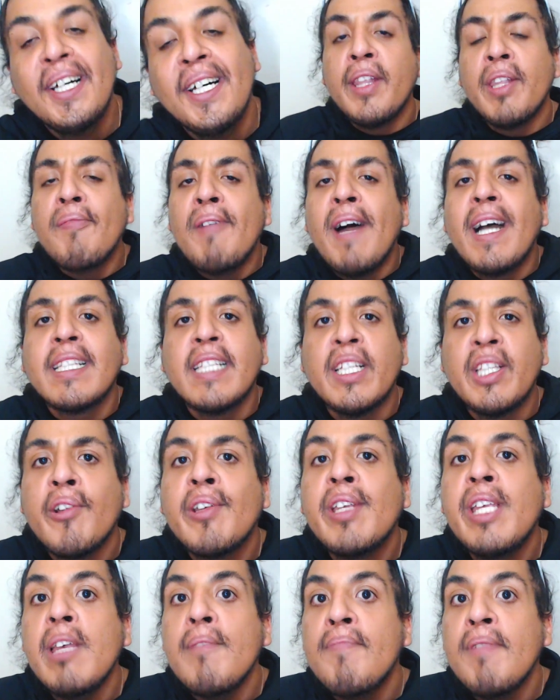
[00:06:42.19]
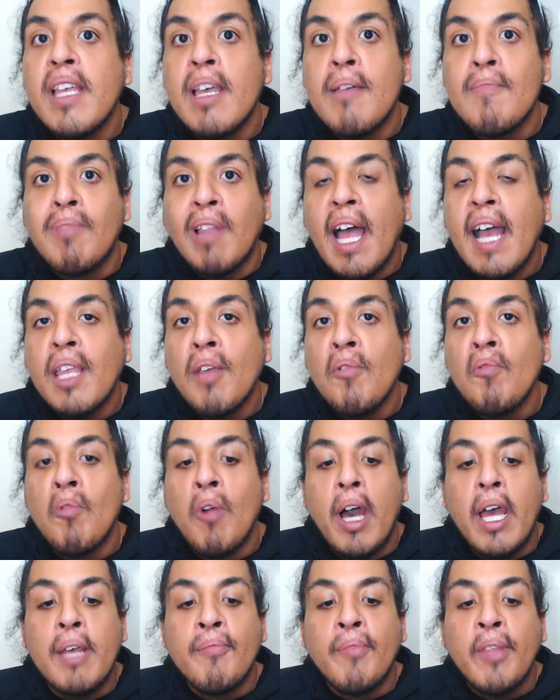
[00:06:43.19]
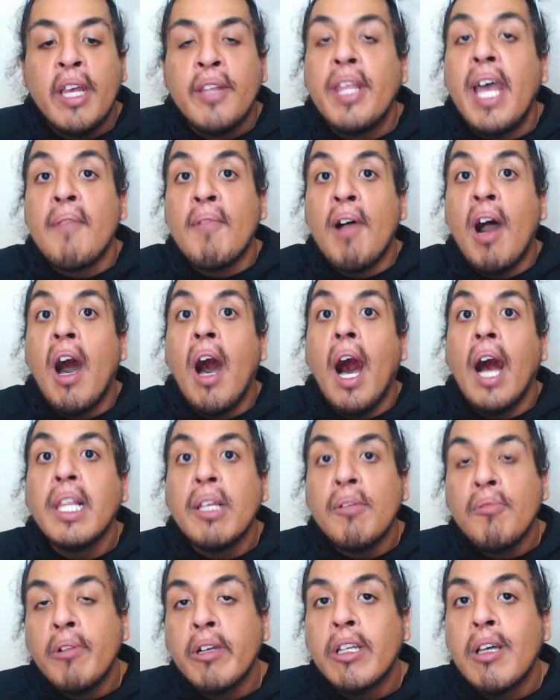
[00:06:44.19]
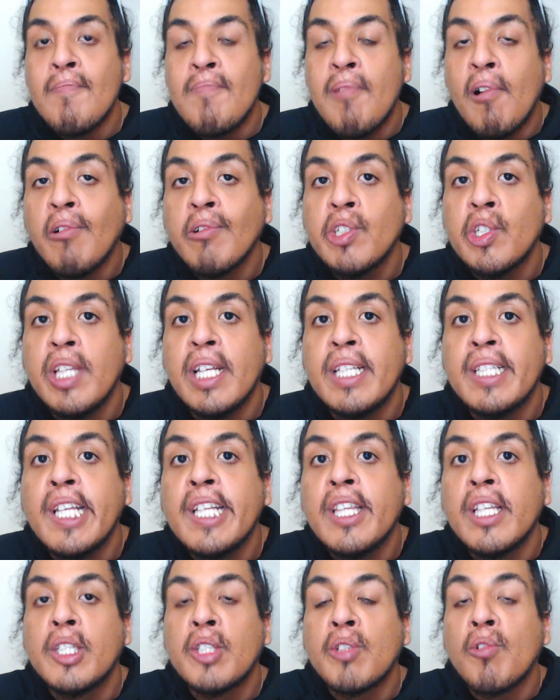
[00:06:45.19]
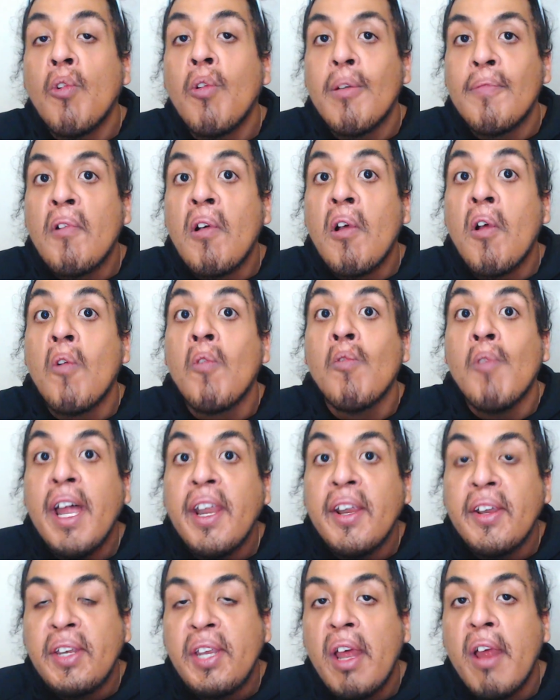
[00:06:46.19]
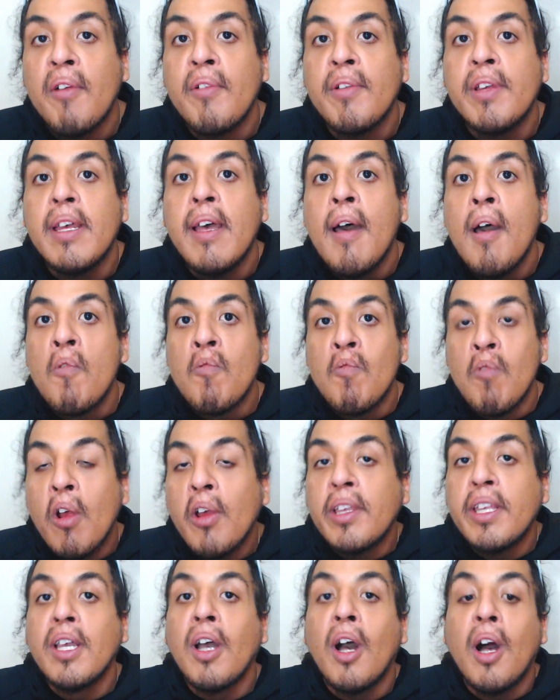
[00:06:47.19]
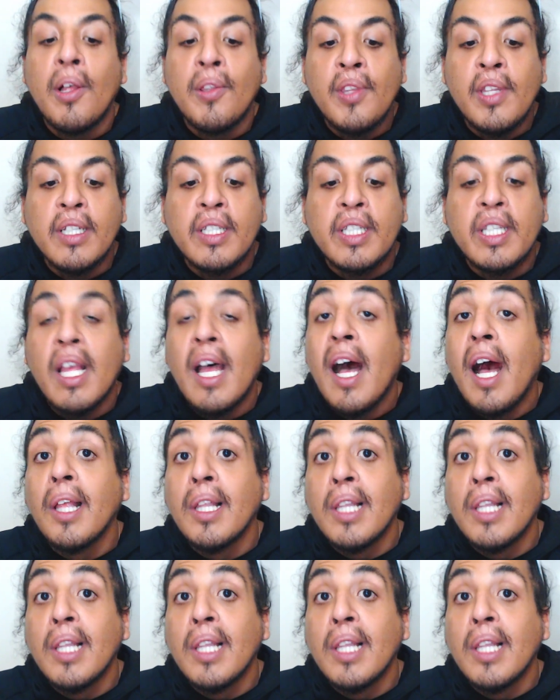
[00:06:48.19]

And the fact that they're keeping it black and white, they have a Hollywood composer that did the score for Hereditary working on this.